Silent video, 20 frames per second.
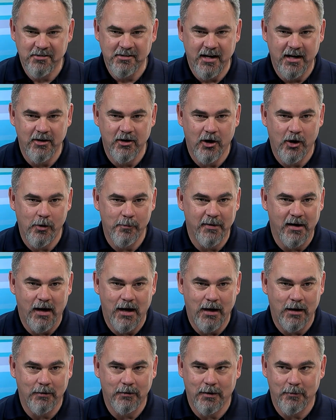going to say no, but
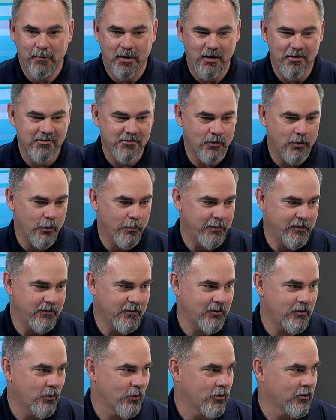I, am also
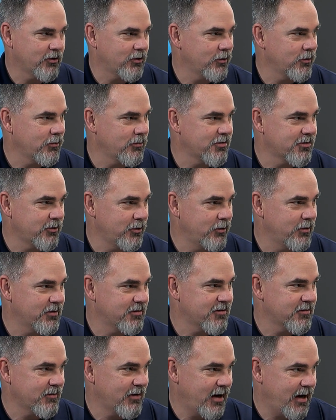open the door to
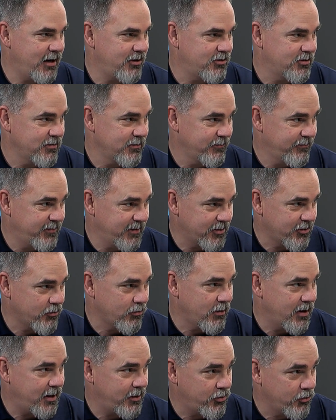students age
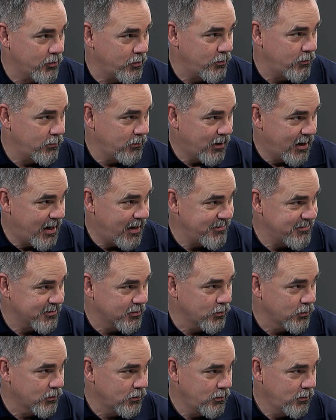fifth grade through high
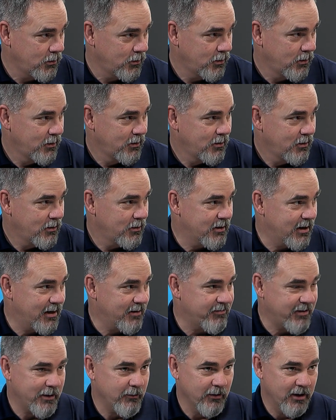school
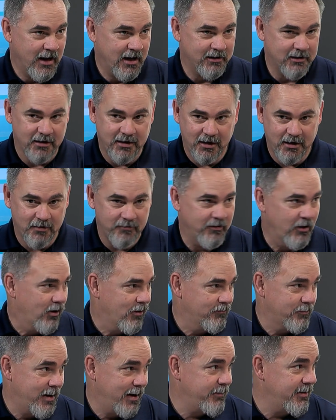that if they would like to get
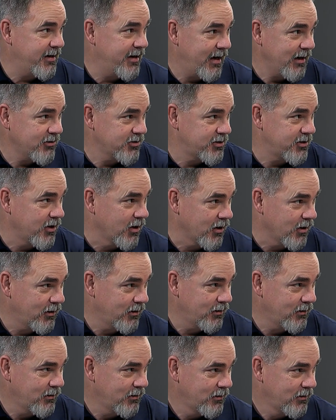involved maybe next
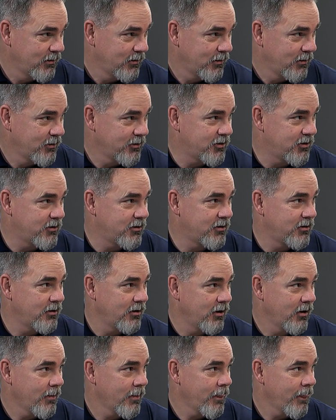year. It, it's
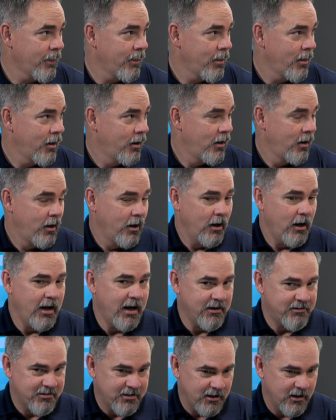too late for
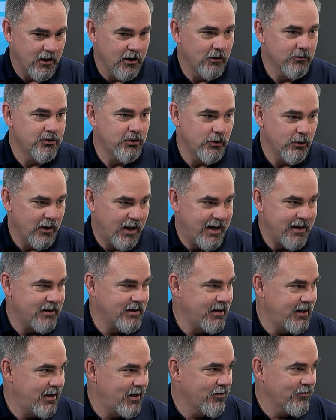it's a little too
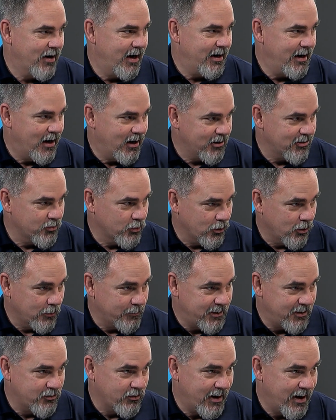late to get in right now because we're
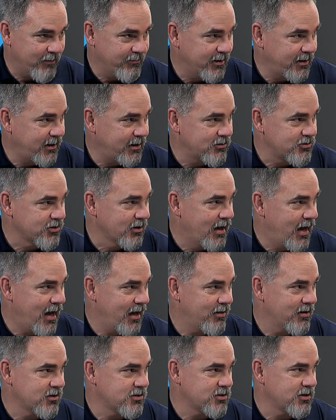going to be traveling in
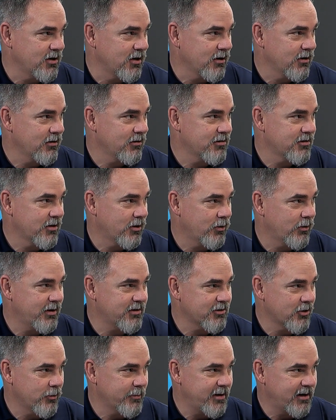July this year. So
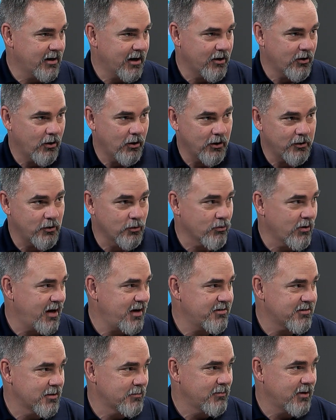it's going to be kind of hard to
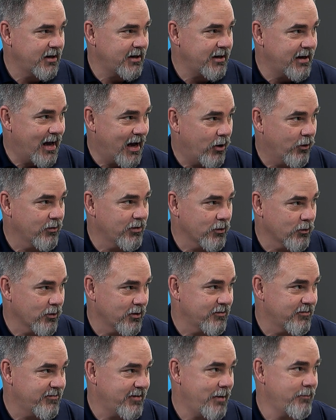raise the money now that
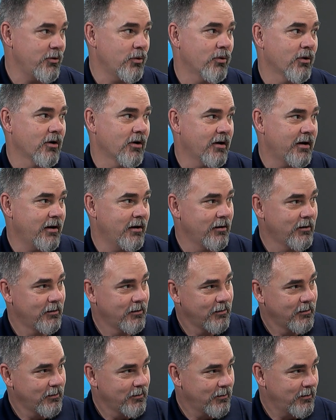we're in February
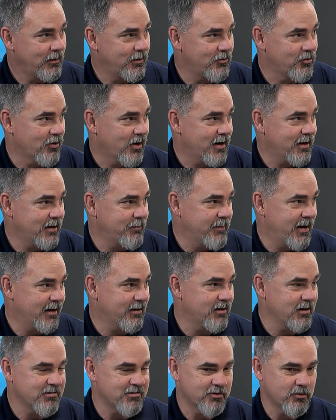and try to okay.
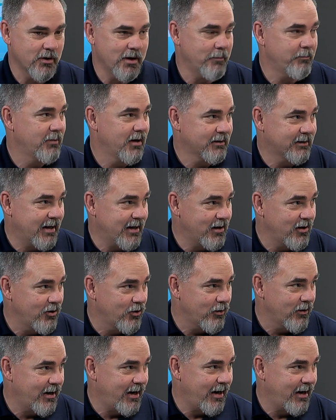make this trip. But they
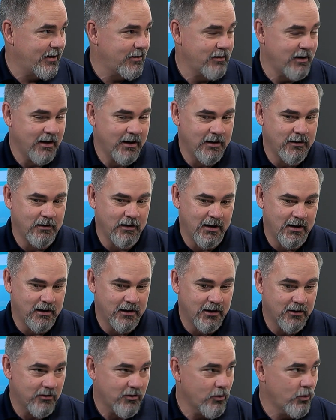can go ahead and,
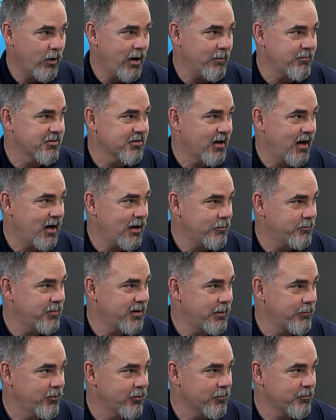and get to the website,
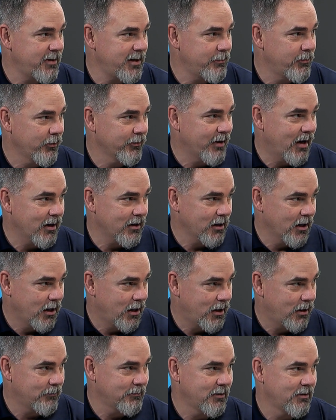
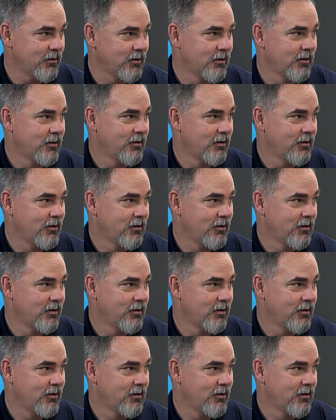people2people.com,